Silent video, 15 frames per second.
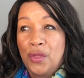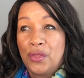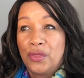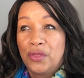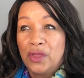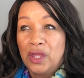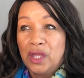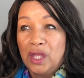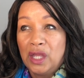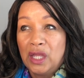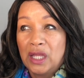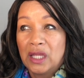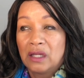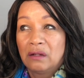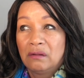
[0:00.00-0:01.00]

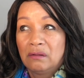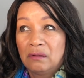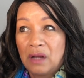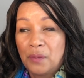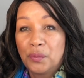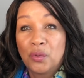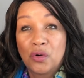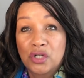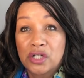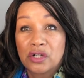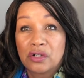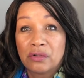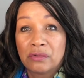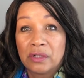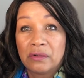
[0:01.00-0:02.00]
they approach their
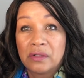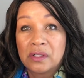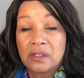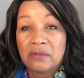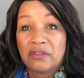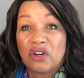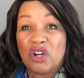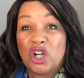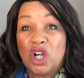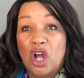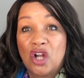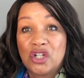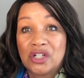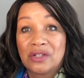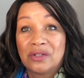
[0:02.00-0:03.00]
careers in a very
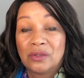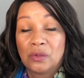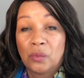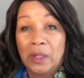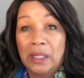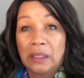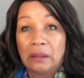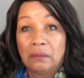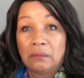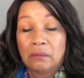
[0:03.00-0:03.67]
logical way.